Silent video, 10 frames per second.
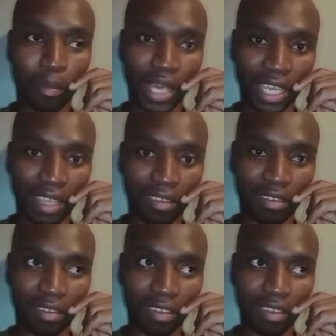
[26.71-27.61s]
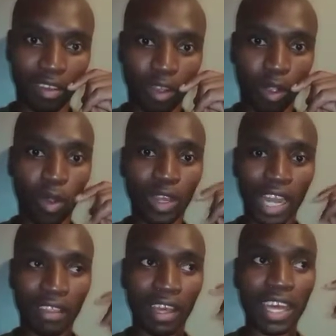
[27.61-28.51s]
banks, or
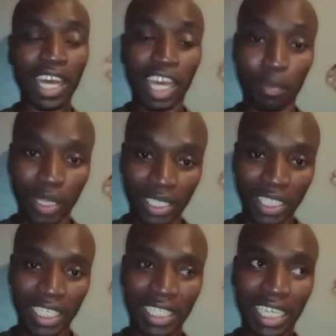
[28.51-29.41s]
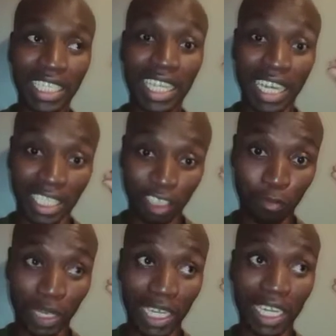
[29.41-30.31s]
rather, a percentage that the
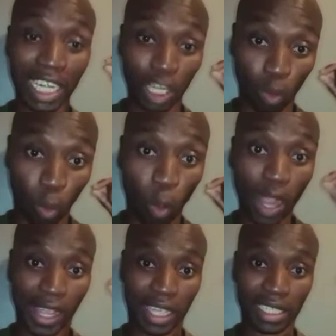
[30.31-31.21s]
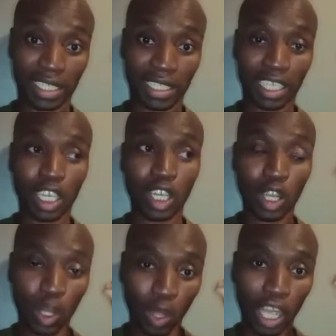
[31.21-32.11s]
Reserve Bank requires
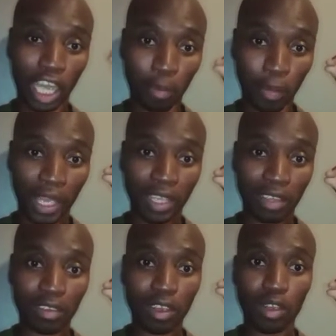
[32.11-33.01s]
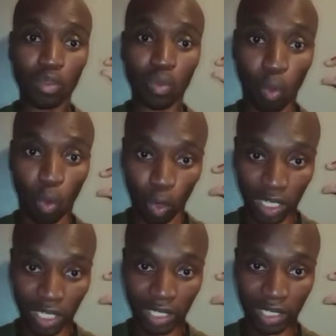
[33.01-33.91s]
local banks to hold
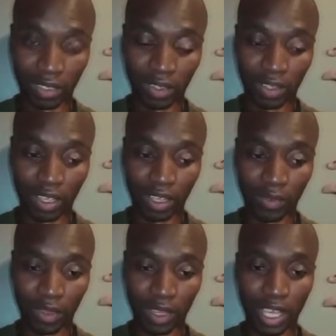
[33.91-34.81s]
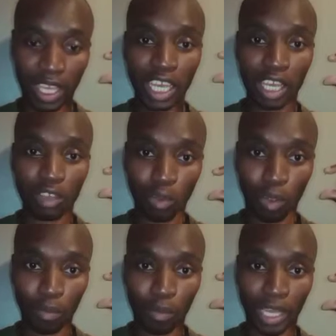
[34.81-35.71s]
as
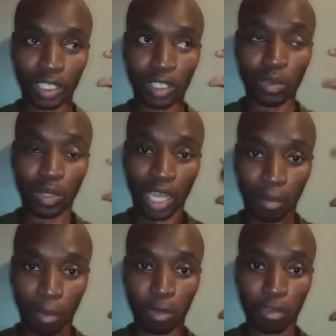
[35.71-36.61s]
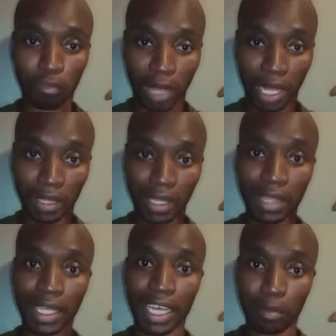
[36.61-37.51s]
compared to the amount of money
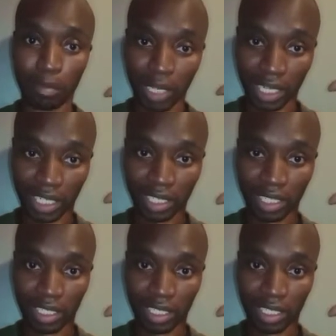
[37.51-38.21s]
that they can print